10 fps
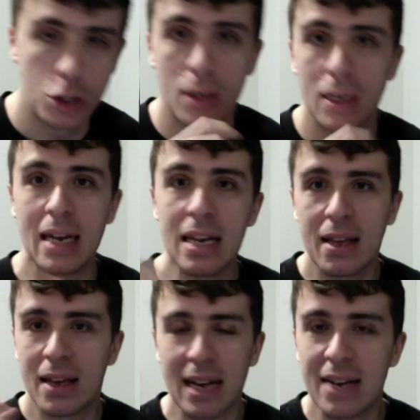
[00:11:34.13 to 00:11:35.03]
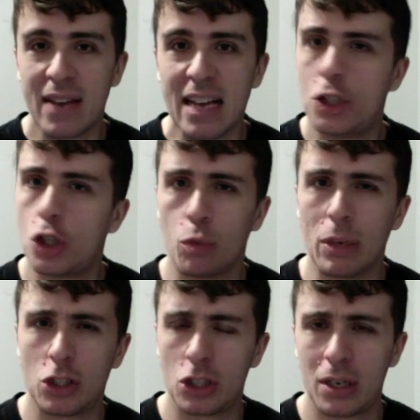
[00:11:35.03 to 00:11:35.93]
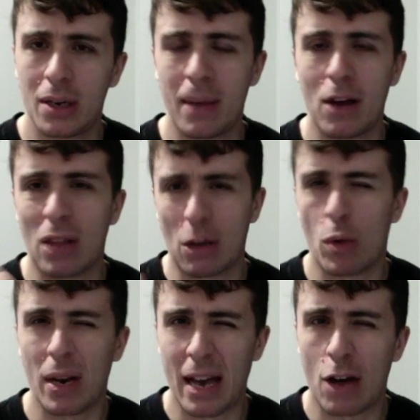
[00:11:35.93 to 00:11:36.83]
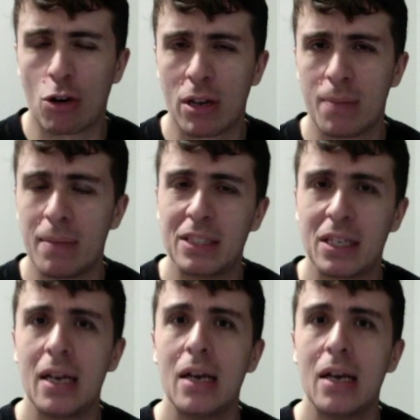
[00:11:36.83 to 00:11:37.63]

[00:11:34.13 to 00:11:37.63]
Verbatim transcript: Any kind of intuition about like what an algorithm is,